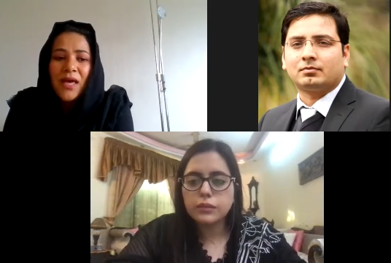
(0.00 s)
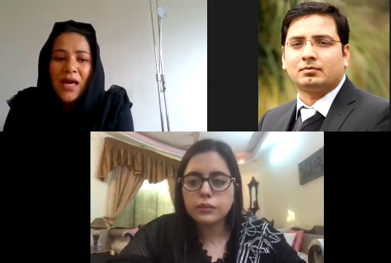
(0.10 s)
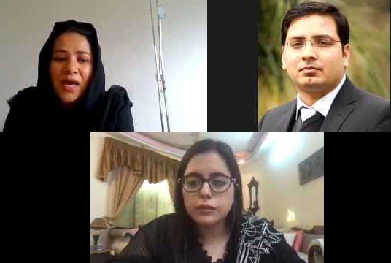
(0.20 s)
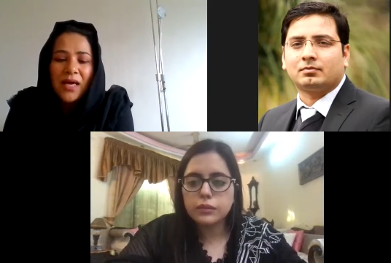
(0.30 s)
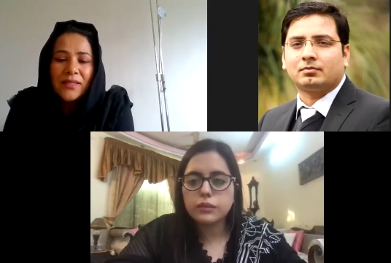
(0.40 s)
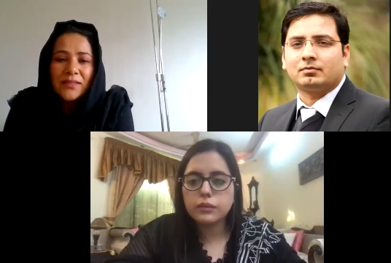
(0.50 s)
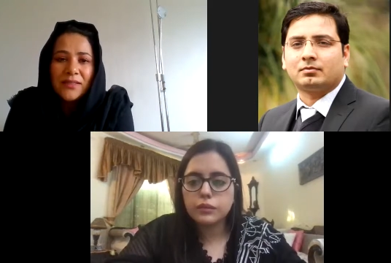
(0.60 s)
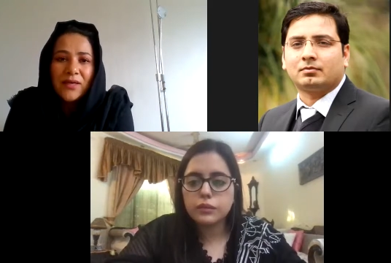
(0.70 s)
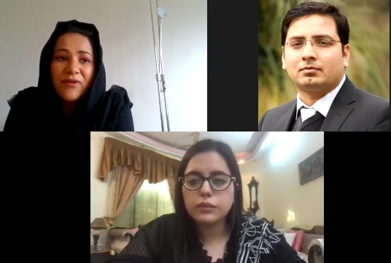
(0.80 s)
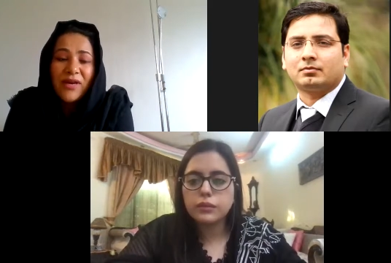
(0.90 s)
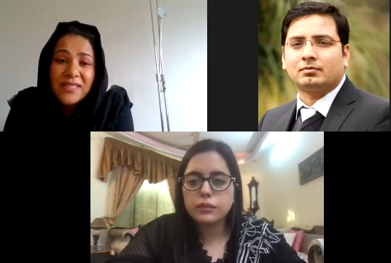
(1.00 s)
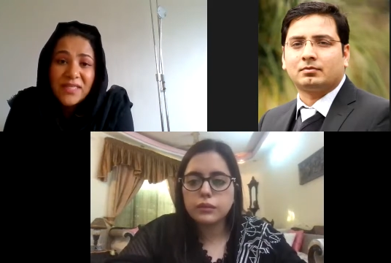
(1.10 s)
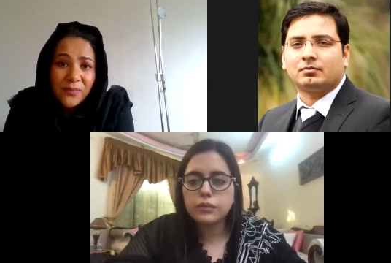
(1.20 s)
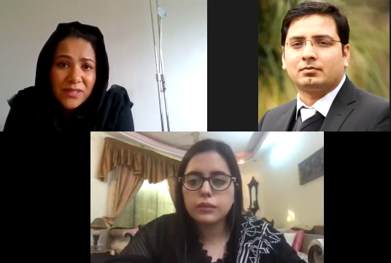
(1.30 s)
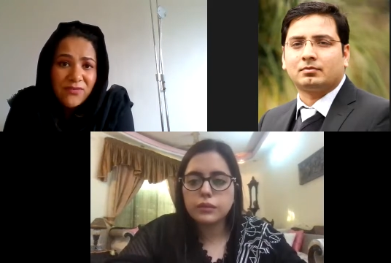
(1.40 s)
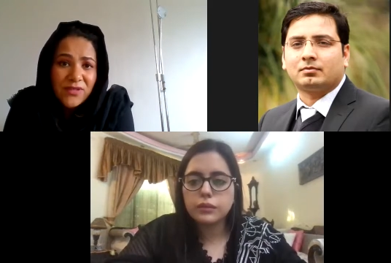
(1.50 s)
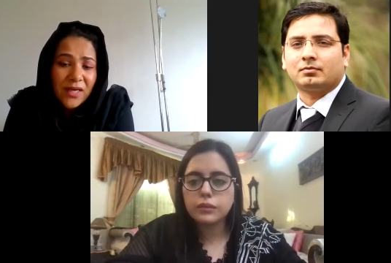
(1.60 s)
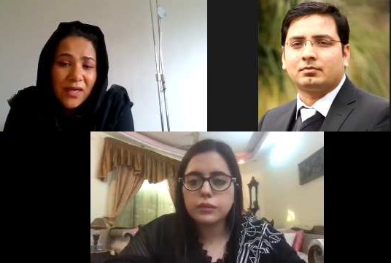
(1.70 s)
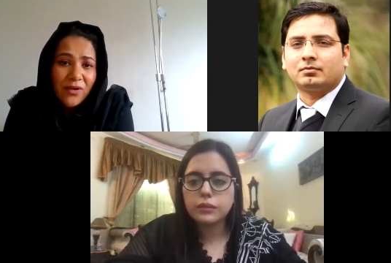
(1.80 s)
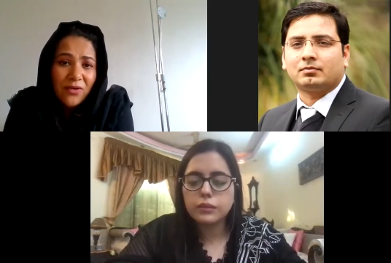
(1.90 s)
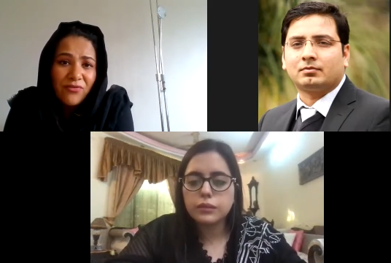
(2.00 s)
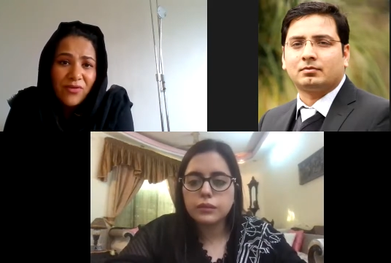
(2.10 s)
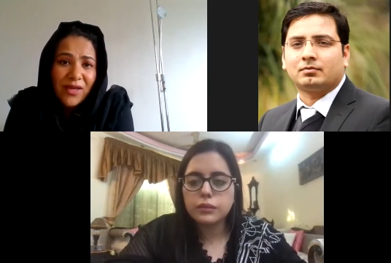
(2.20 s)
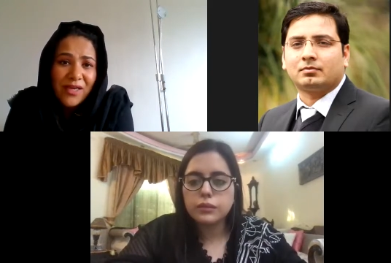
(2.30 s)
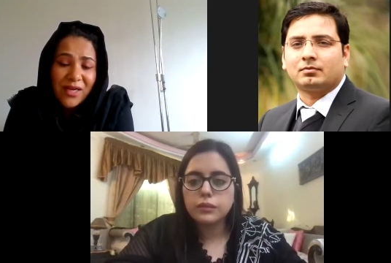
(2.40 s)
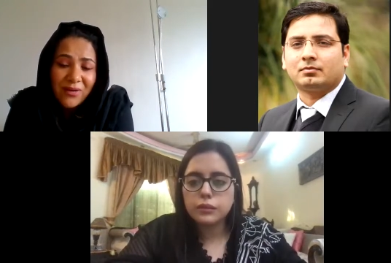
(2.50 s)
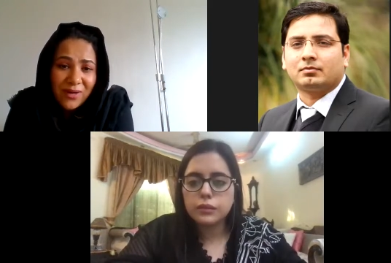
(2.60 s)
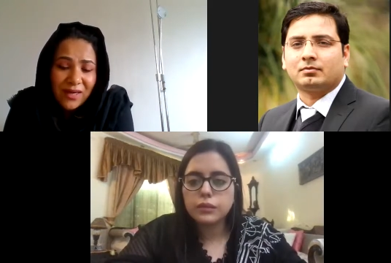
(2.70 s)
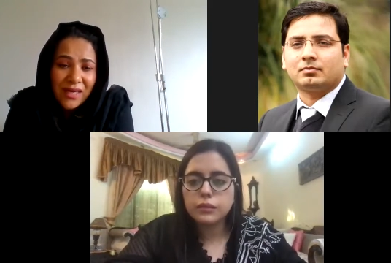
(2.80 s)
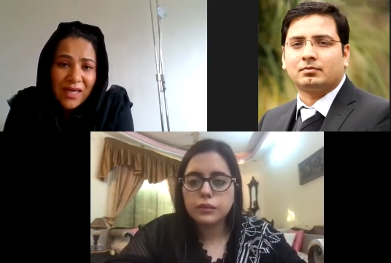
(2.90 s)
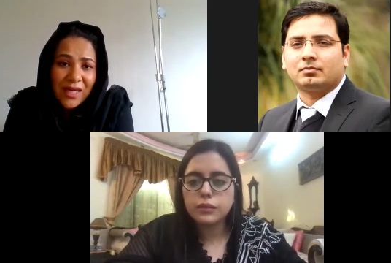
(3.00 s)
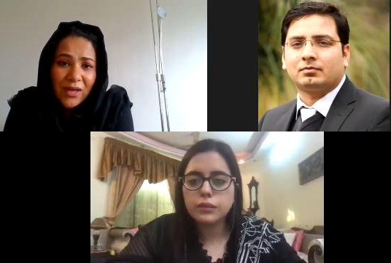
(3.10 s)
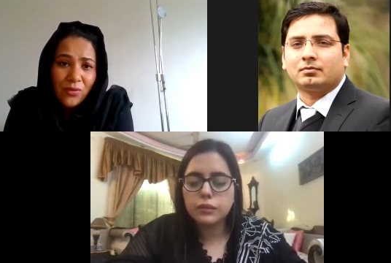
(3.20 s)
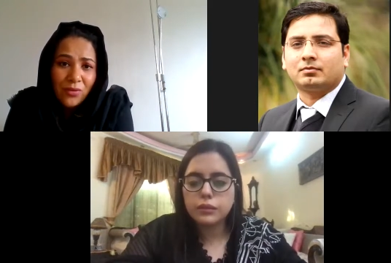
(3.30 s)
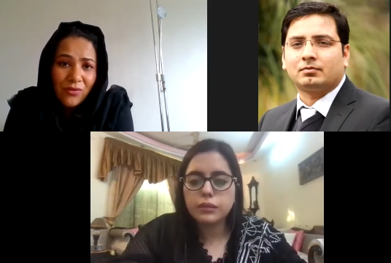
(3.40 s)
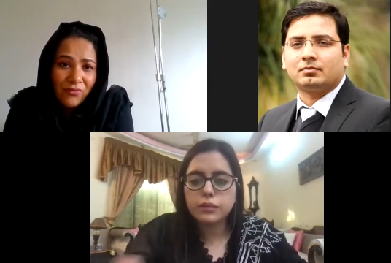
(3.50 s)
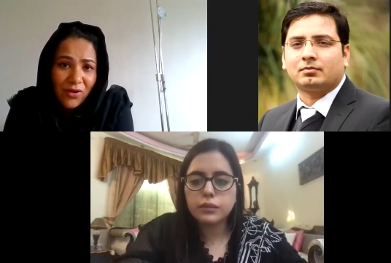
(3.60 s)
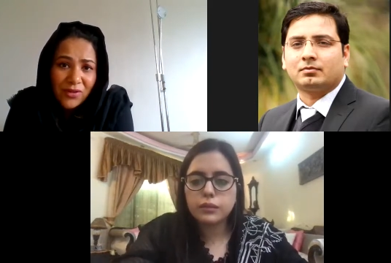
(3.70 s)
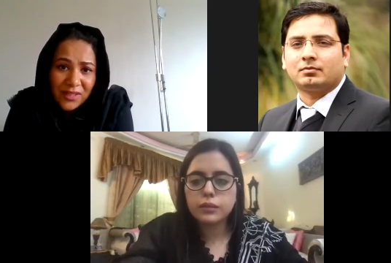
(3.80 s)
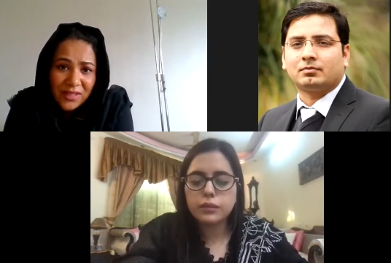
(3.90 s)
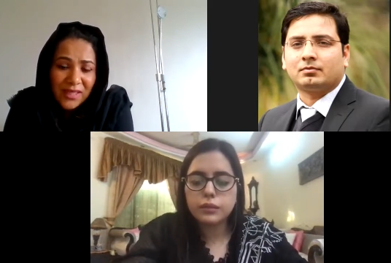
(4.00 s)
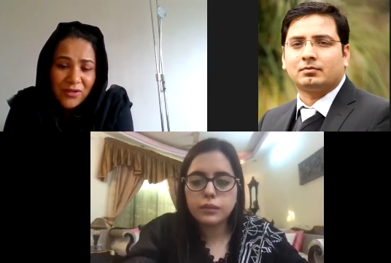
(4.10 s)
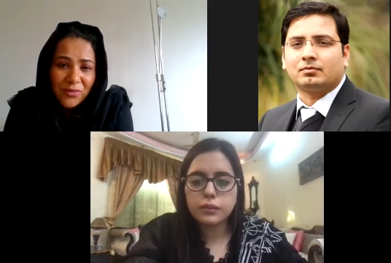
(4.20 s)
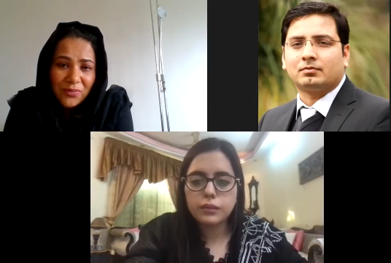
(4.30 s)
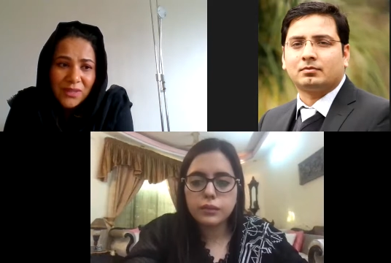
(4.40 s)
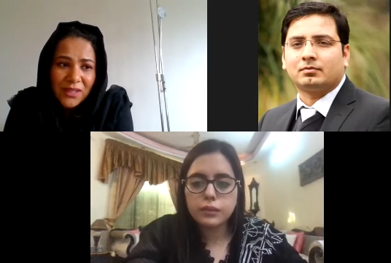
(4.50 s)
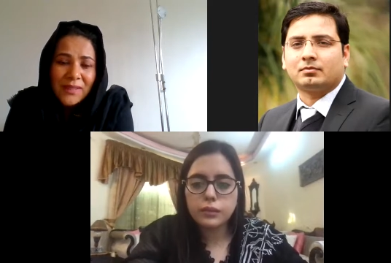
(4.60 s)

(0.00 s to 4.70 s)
Speaker 1: and uh, very suppressive style of uh, govern, uh, rule of law that he adopted.